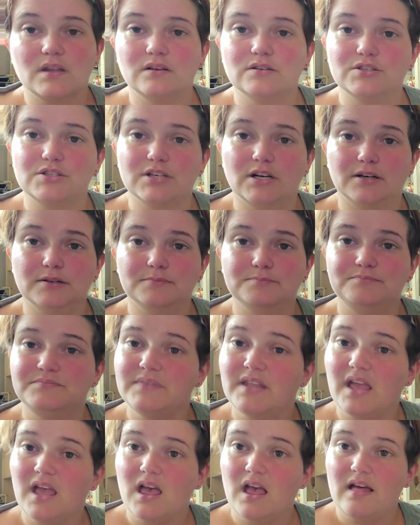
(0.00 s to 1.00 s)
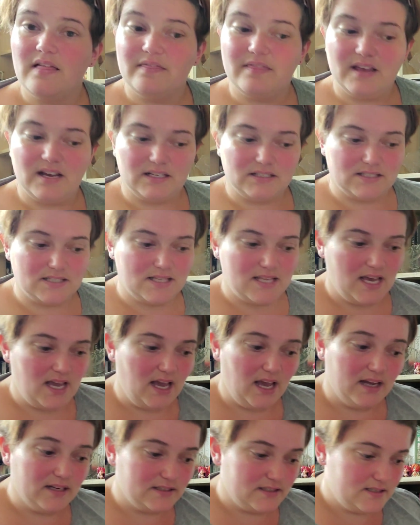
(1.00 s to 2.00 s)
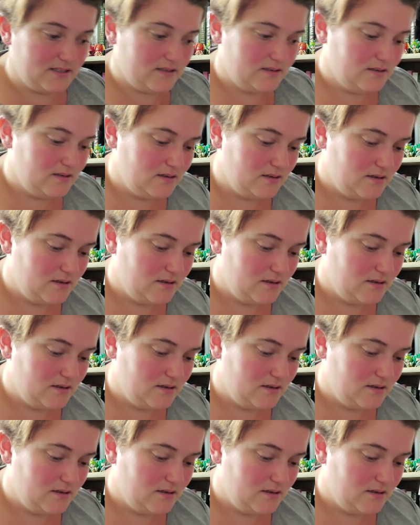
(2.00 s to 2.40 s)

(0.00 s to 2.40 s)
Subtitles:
So, that's that.